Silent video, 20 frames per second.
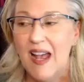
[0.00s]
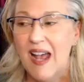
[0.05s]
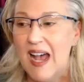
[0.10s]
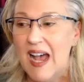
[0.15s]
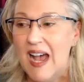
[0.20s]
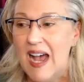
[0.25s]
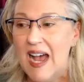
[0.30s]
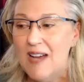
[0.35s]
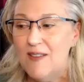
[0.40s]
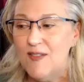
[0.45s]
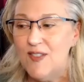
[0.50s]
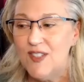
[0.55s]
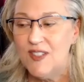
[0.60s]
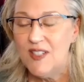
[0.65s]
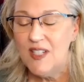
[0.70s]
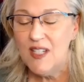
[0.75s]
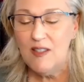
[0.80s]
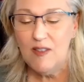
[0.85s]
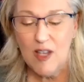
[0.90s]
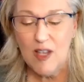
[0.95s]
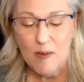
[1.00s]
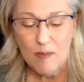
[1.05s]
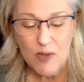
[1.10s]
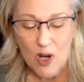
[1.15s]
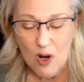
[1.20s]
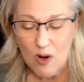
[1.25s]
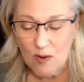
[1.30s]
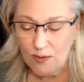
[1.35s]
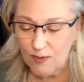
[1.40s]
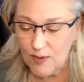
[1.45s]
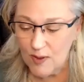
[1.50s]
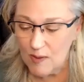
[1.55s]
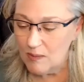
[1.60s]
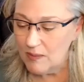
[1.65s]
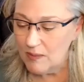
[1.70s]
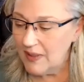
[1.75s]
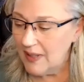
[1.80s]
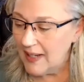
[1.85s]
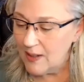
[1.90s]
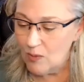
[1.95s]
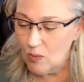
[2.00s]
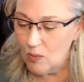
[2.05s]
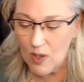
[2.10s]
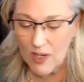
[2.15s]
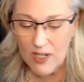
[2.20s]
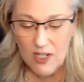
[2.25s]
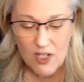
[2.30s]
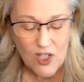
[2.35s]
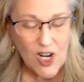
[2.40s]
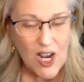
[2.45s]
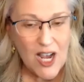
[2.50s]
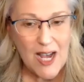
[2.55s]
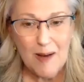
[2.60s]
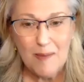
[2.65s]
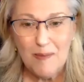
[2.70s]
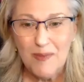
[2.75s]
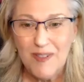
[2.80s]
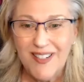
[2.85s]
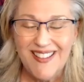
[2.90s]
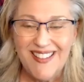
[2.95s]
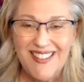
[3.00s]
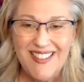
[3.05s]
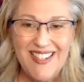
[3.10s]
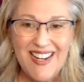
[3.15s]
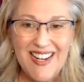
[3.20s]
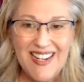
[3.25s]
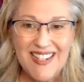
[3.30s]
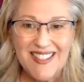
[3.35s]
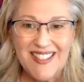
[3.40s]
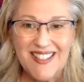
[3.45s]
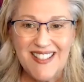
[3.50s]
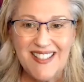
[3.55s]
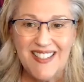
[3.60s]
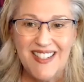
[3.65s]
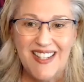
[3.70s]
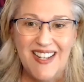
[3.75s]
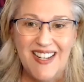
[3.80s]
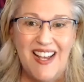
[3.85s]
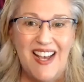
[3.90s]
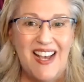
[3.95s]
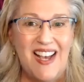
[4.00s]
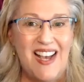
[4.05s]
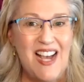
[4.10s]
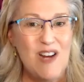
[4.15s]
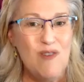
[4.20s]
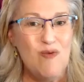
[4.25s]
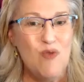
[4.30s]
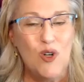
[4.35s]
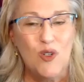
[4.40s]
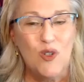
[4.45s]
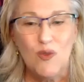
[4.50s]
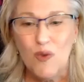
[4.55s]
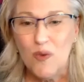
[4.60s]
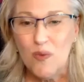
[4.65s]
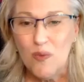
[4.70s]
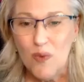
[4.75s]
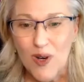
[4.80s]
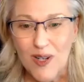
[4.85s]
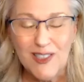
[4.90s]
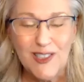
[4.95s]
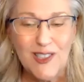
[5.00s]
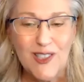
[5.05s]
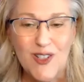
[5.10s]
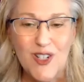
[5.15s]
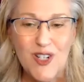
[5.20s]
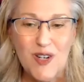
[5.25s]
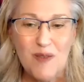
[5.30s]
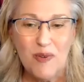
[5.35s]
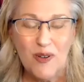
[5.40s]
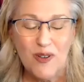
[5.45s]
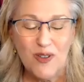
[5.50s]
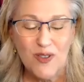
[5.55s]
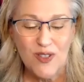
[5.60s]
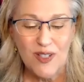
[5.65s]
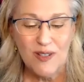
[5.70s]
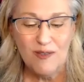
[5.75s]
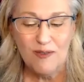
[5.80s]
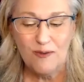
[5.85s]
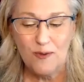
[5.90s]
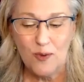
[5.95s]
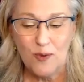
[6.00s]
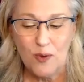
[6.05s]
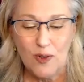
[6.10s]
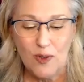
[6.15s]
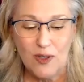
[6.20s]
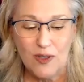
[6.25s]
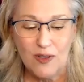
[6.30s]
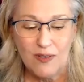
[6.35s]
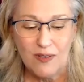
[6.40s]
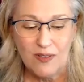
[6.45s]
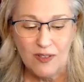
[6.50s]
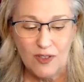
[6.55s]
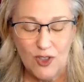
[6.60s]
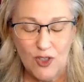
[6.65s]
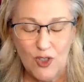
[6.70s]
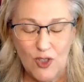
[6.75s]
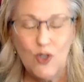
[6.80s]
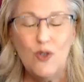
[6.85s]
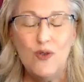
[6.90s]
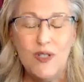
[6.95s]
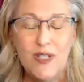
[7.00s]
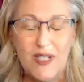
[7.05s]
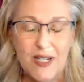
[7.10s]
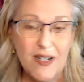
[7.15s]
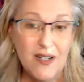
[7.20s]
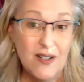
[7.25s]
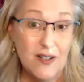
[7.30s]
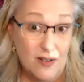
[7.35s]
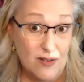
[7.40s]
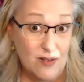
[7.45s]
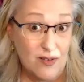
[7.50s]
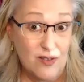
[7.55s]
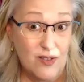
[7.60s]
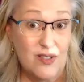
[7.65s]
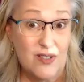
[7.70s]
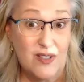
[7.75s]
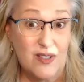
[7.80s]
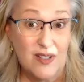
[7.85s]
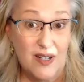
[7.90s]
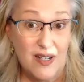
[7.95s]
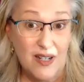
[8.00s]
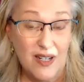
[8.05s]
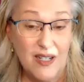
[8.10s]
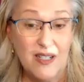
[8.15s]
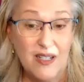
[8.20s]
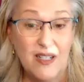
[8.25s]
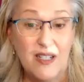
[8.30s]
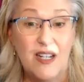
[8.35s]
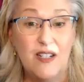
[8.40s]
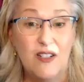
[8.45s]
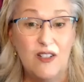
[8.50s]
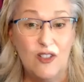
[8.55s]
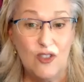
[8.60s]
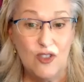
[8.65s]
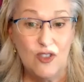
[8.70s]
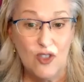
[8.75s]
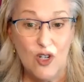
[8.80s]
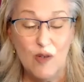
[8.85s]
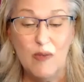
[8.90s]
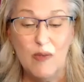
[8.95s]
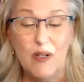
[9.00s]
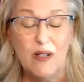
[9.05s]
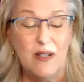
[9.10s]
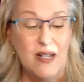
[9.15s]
I've seen them go from like one job to the next. I worked with one clergy person for 2 years in discernment.